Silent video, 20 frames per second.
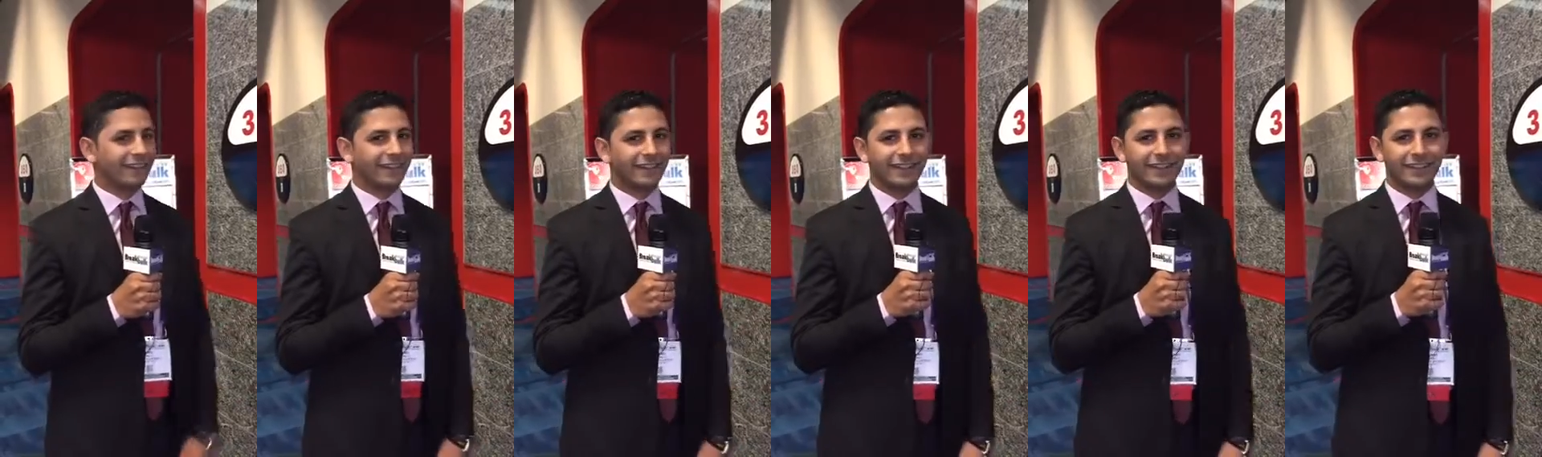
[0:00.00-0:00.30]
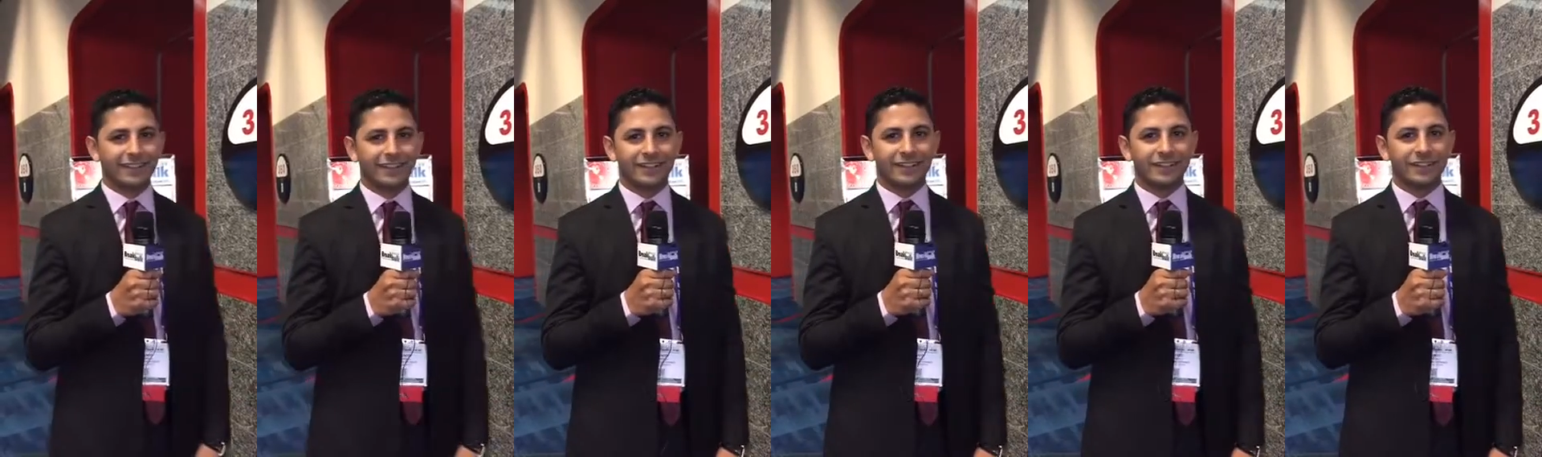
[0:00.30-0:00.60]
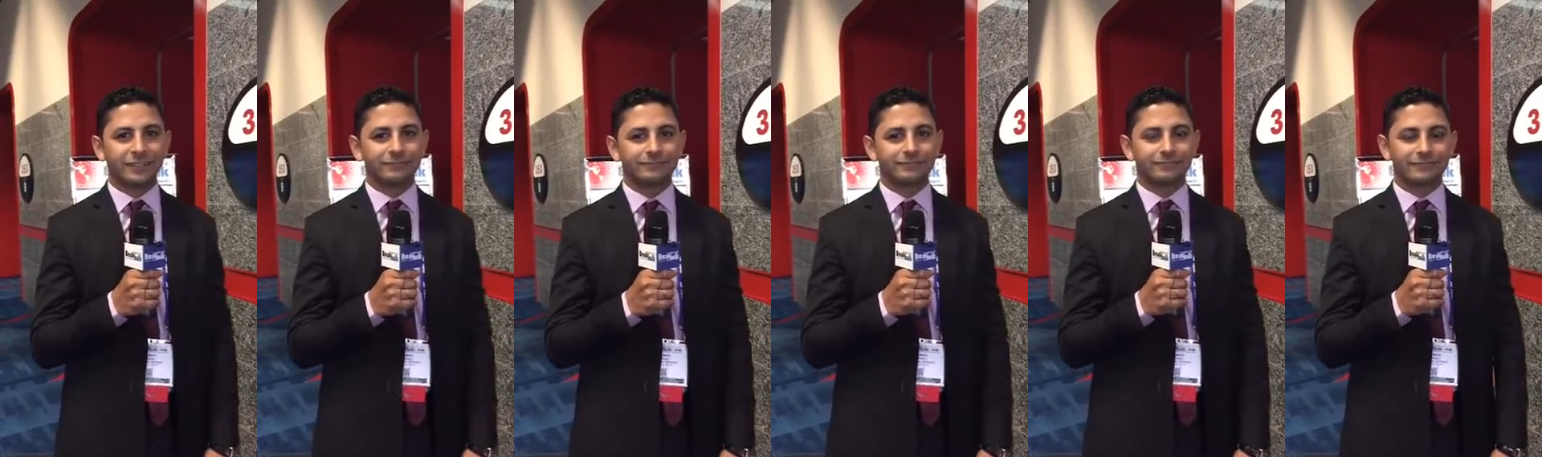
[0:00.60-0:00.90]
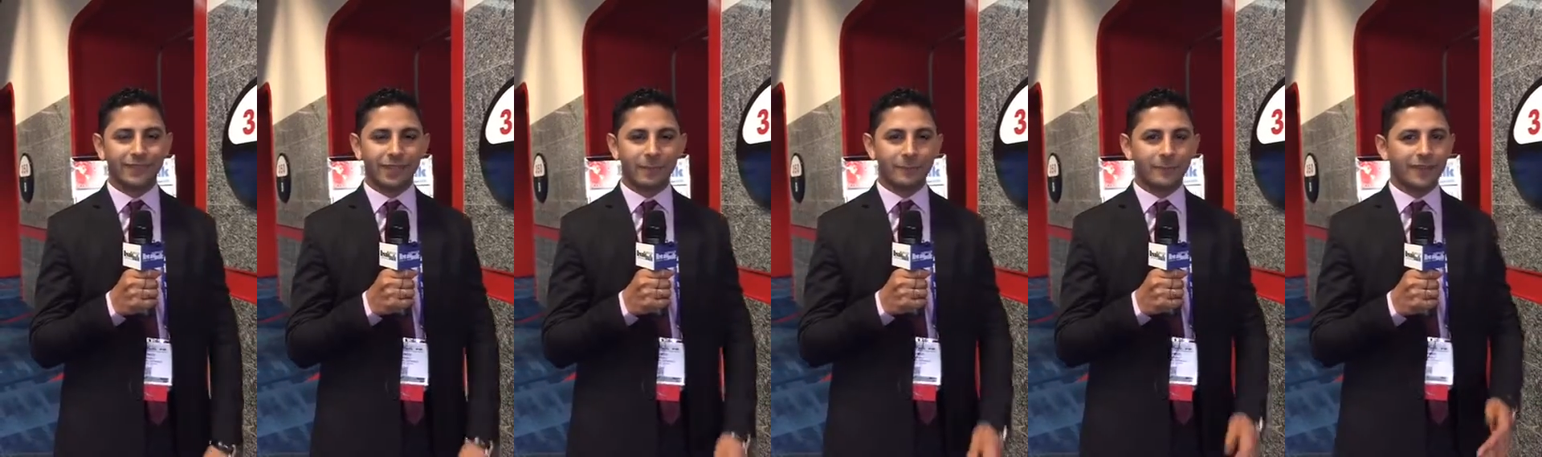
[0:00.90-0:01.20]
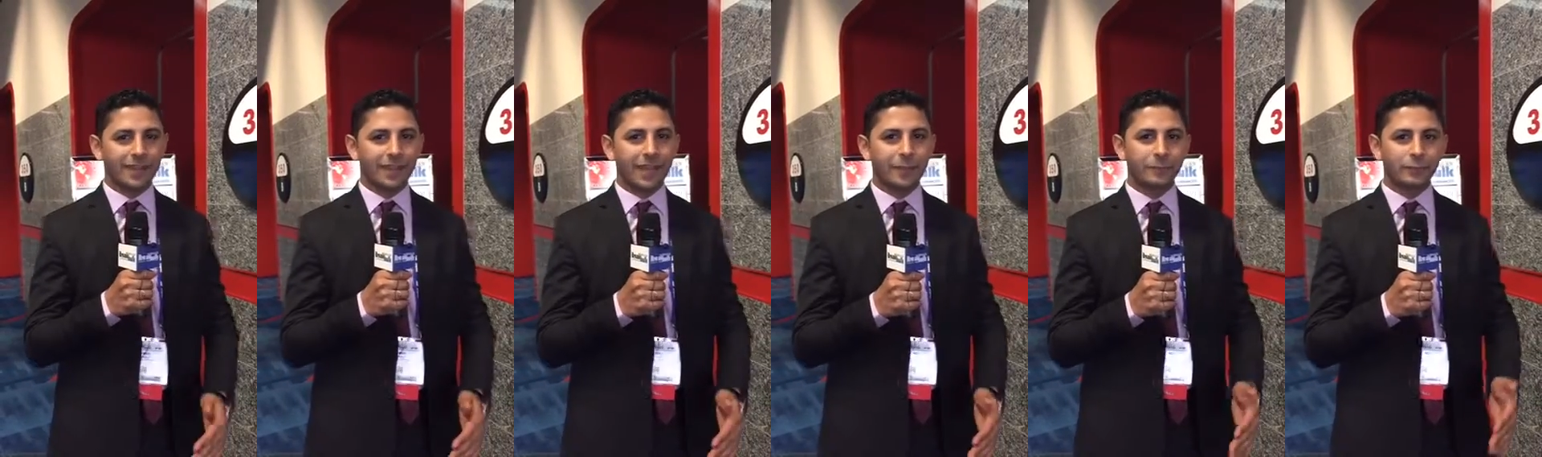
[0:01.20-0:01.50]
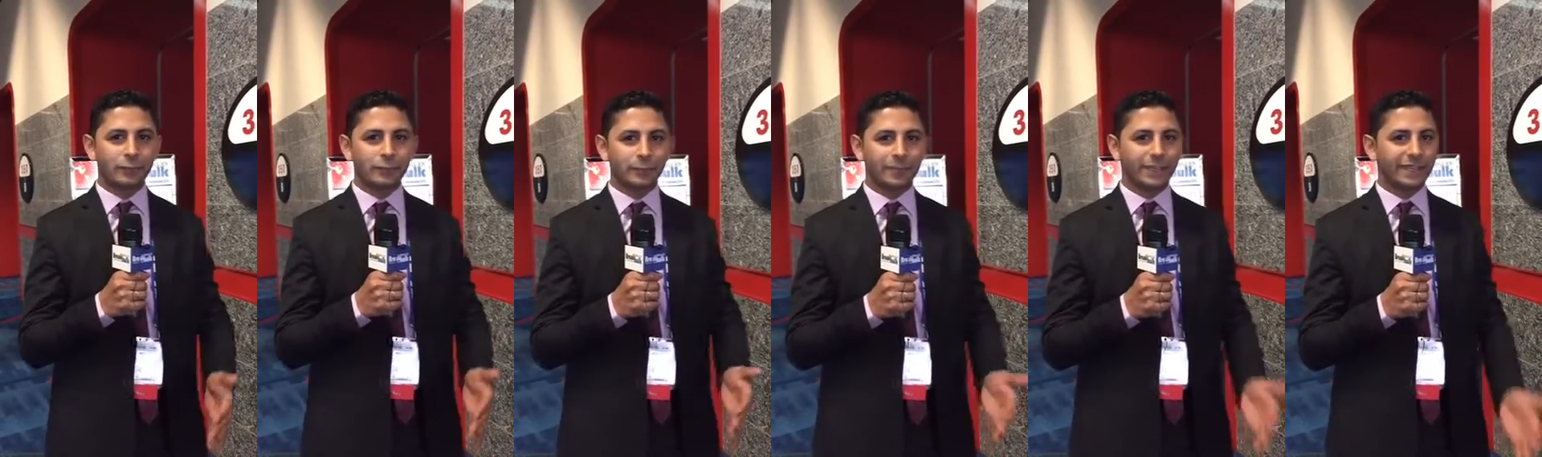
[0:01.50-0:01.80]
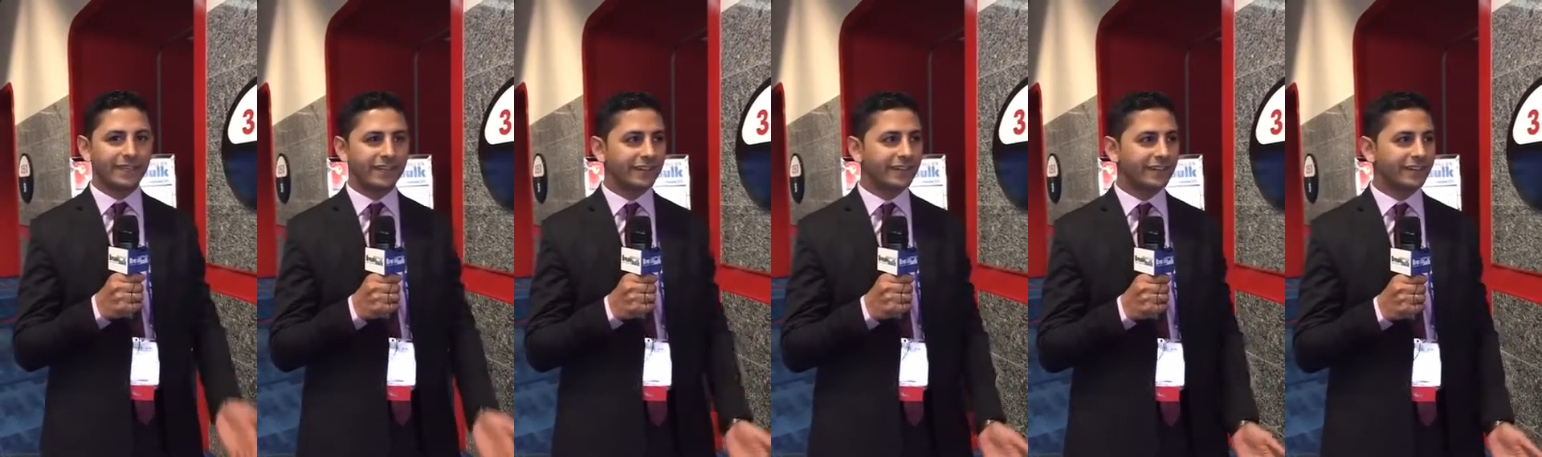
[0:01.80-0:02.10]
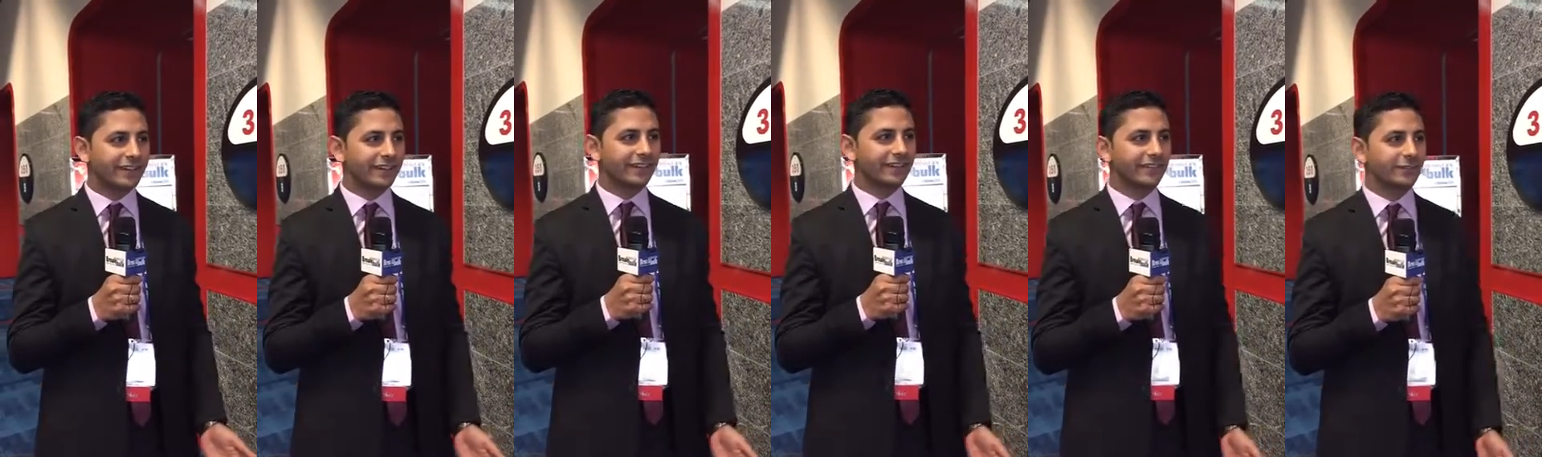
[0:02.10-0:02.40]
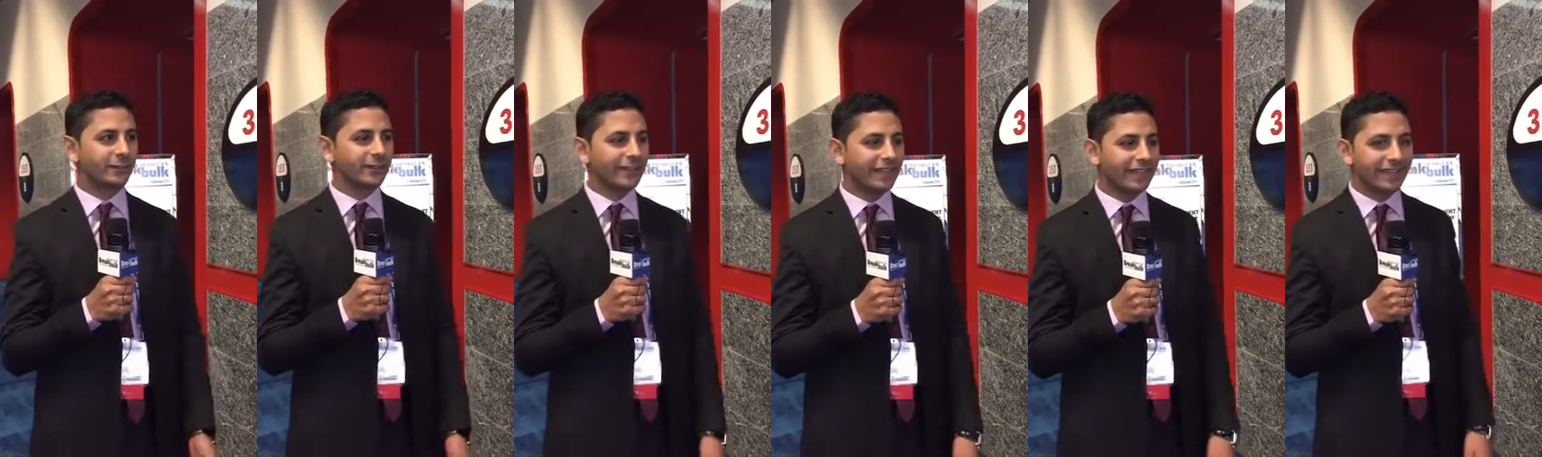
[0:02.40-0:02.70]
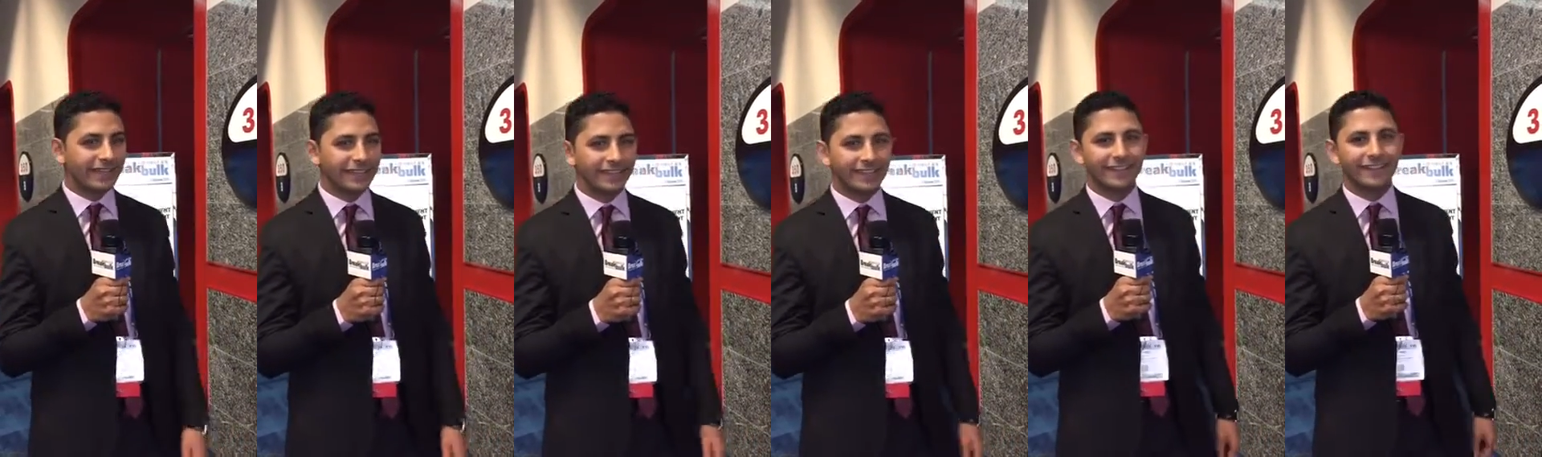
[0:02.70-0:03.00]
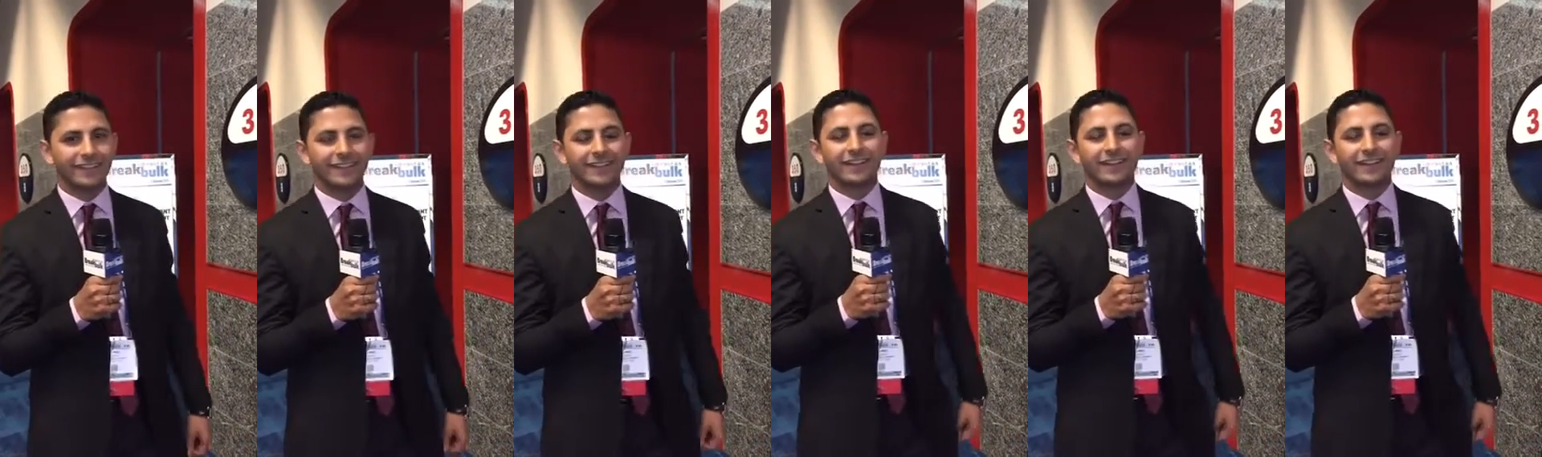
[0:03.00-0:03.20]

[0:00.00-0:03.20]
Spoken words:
I'm very happy to be here today.